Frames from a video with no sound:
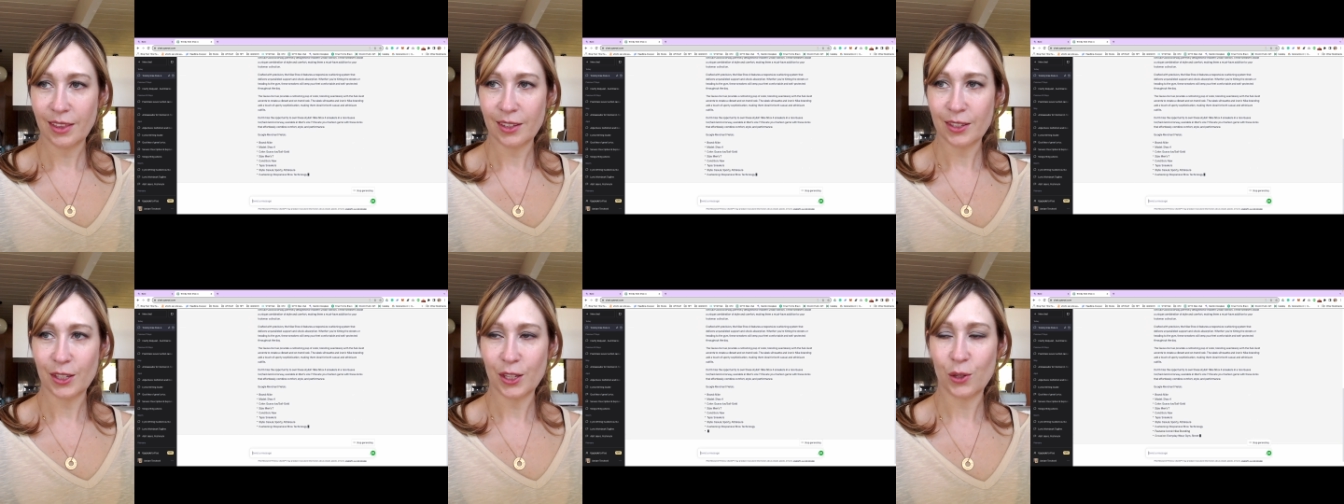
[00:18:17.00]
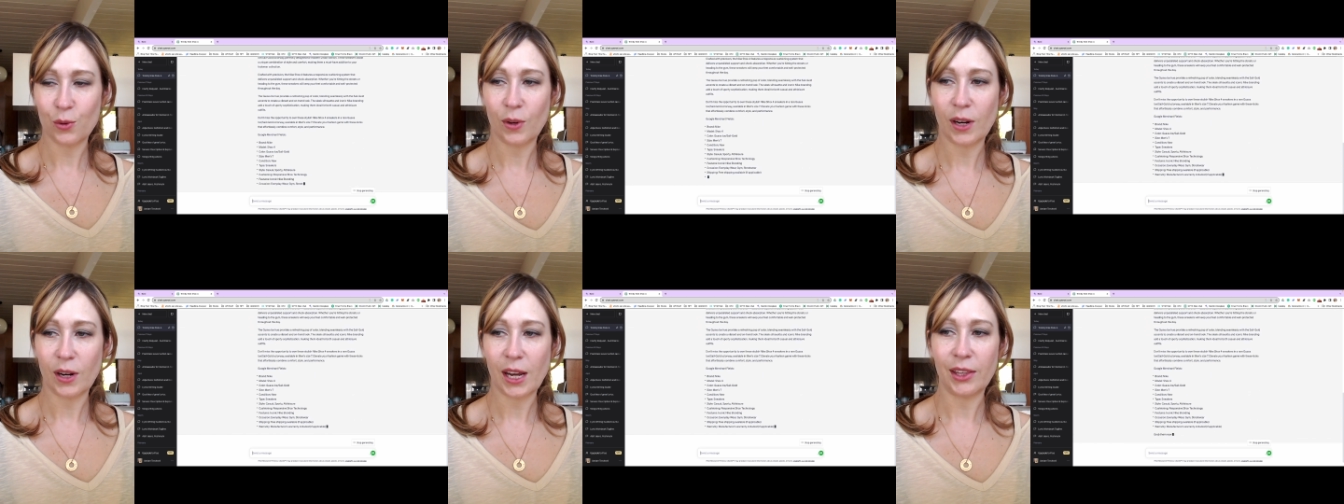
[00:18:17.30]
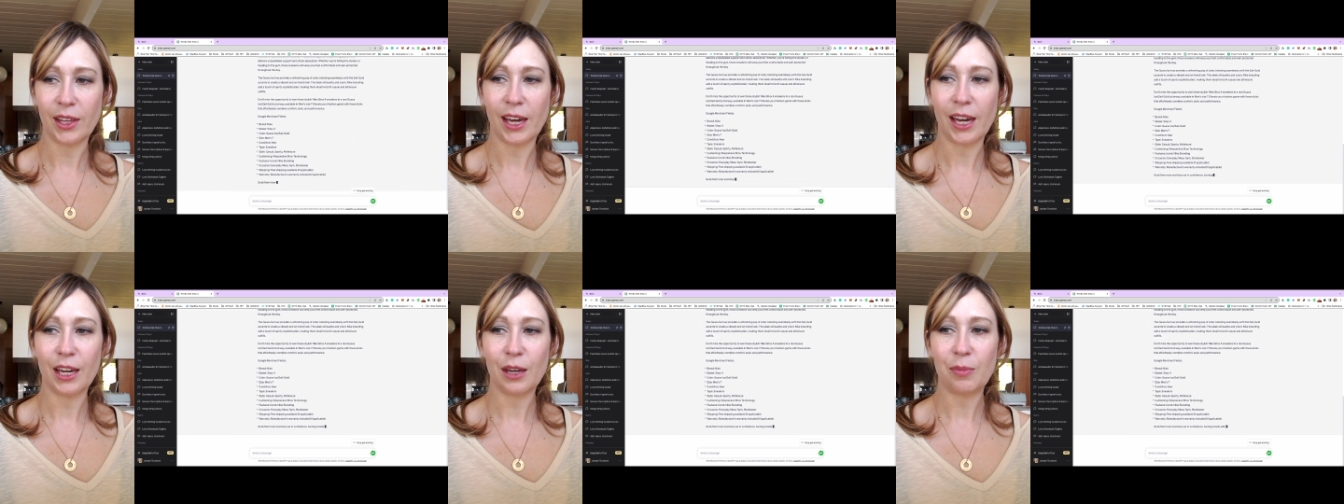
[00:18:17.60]
This is what
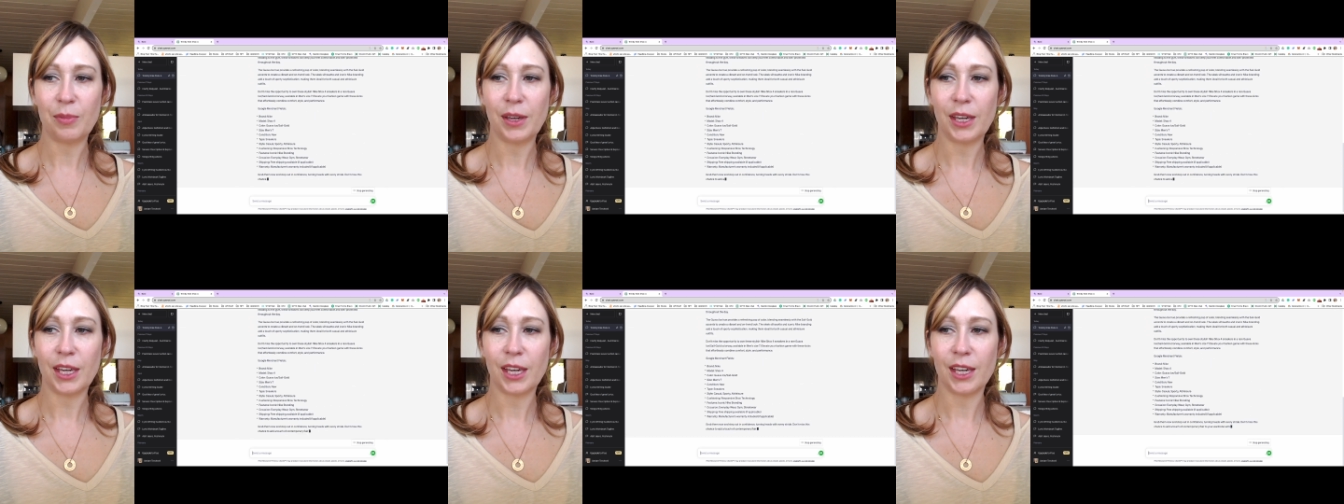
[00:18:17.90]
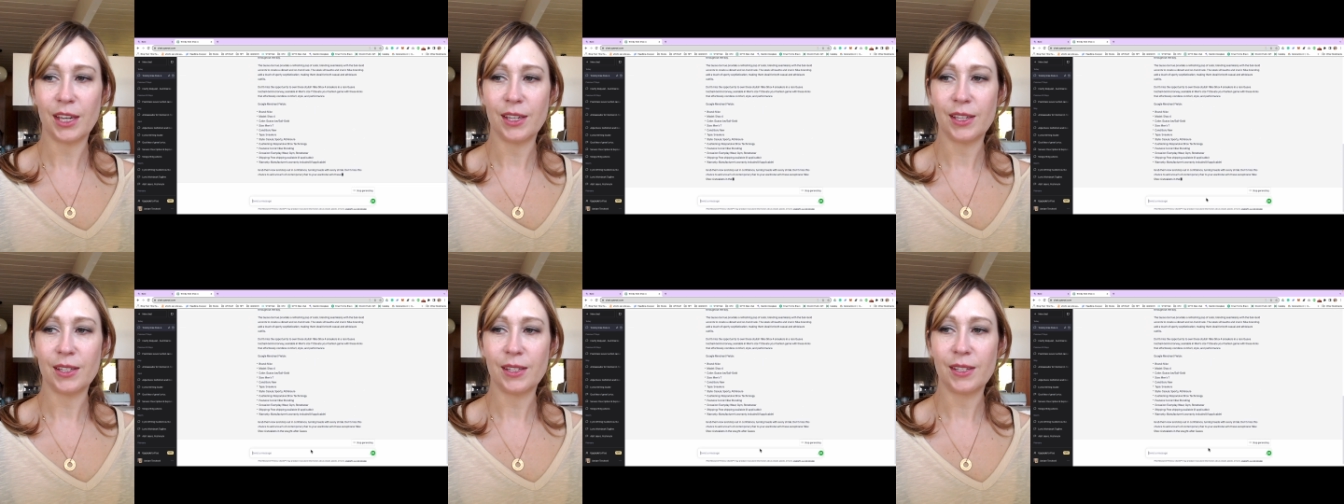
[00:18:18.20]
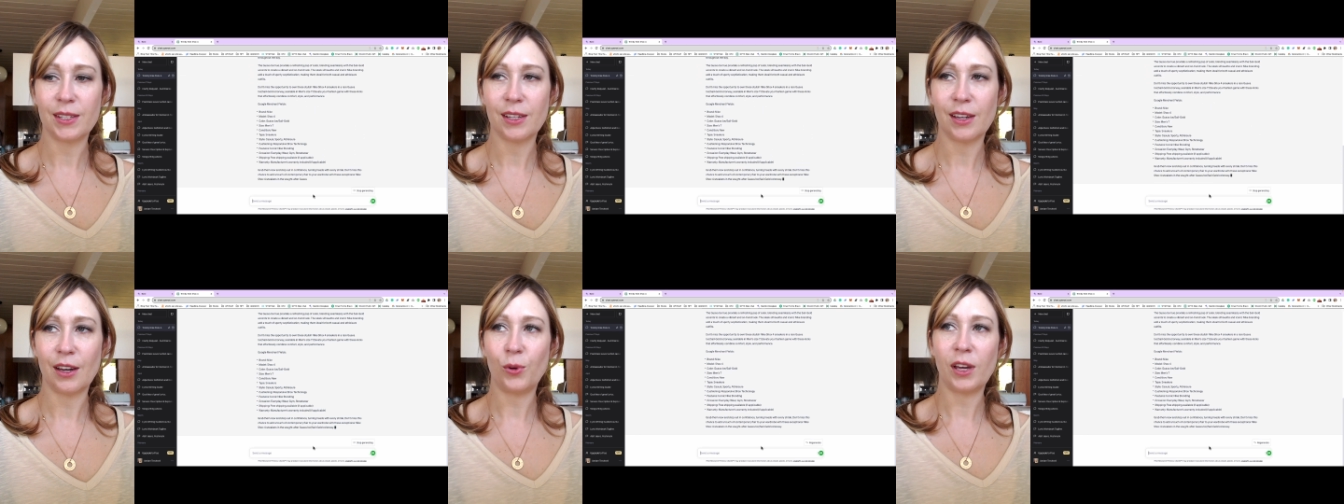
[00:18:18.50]
I like
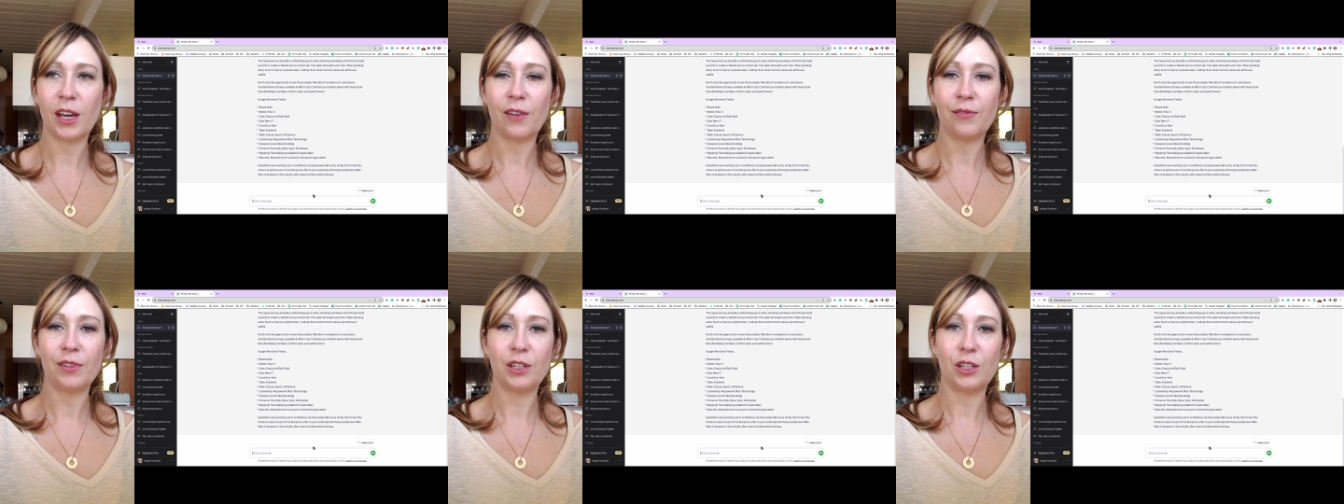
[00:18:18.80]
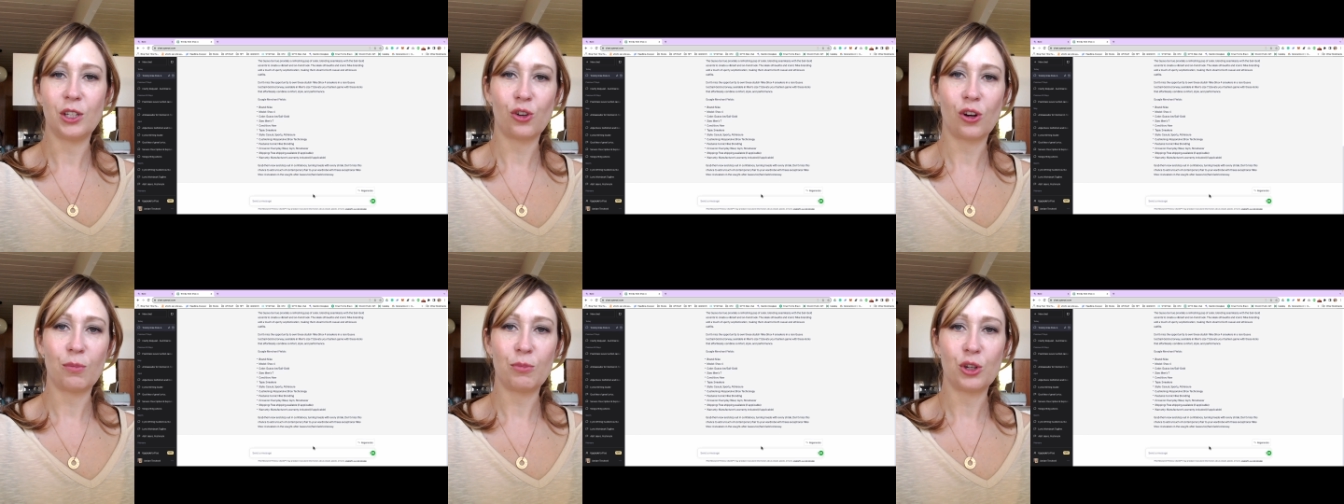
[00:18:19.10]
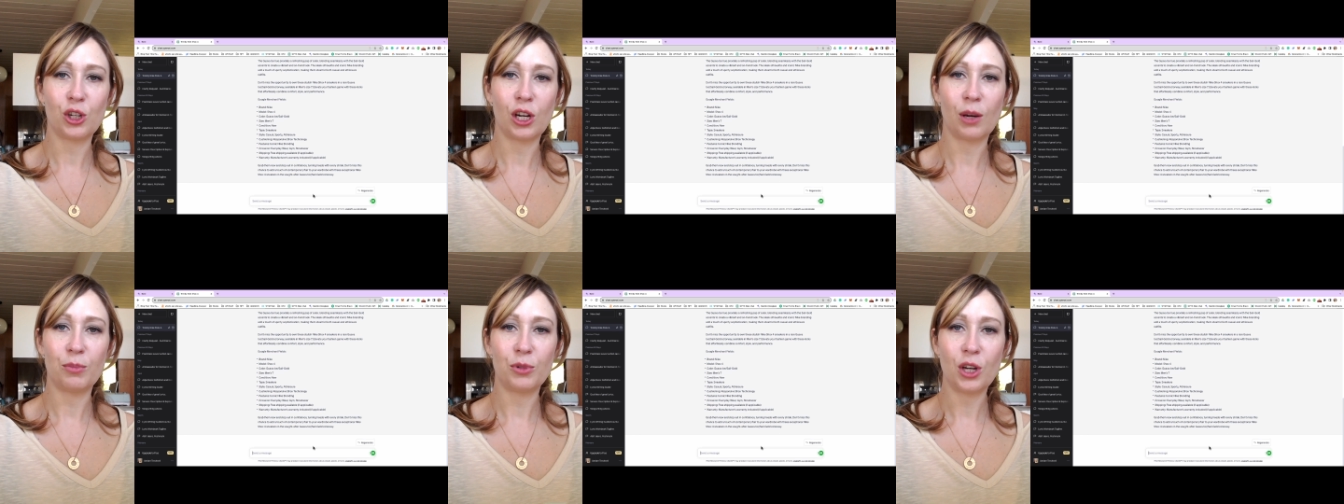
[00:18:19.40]
because we have the
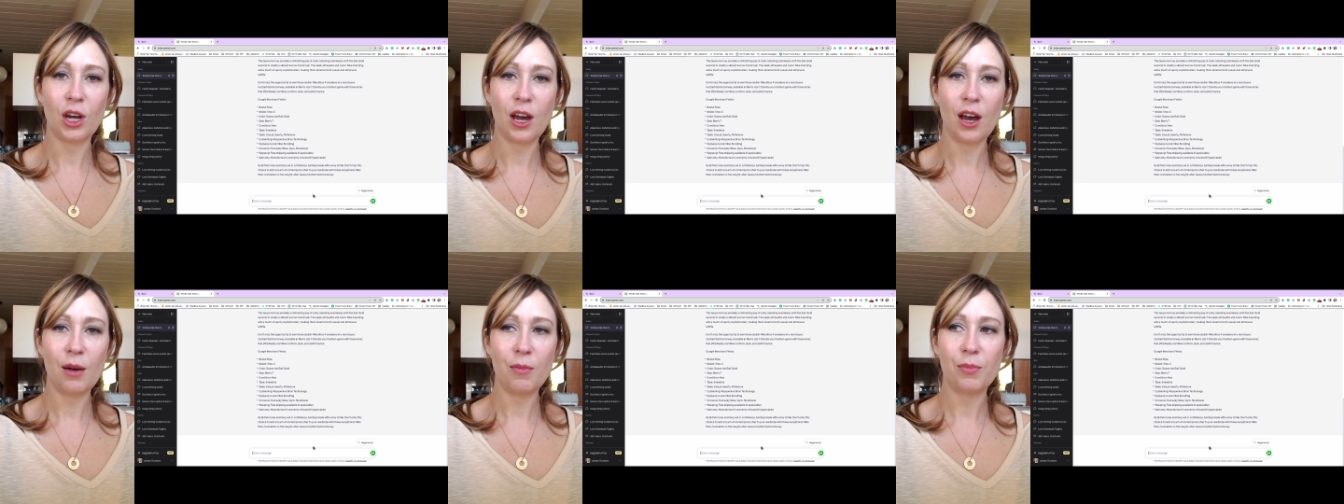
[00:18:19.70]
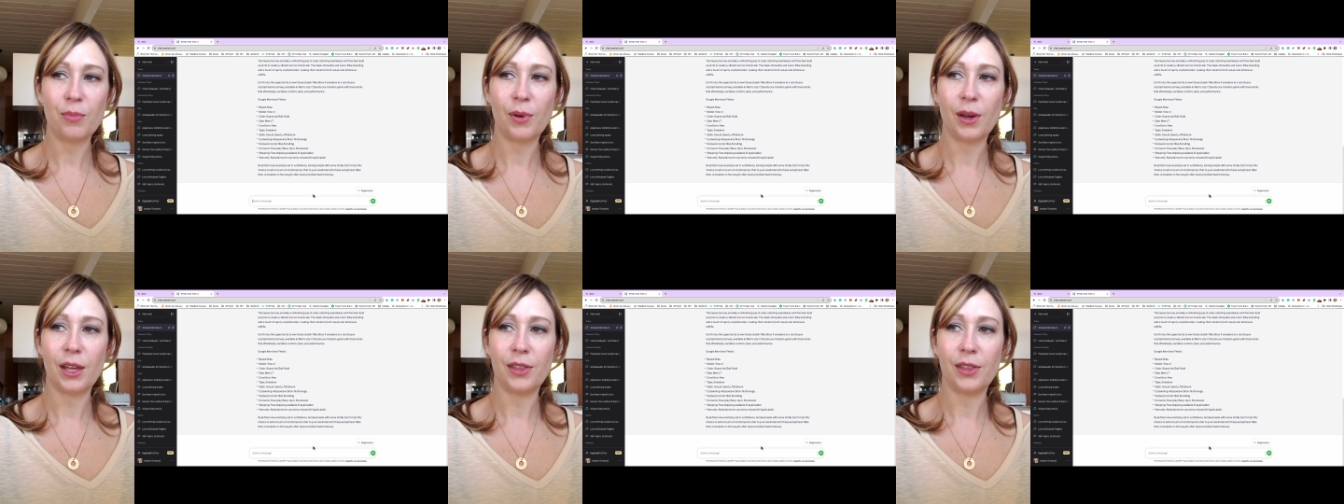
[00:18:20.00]
description up top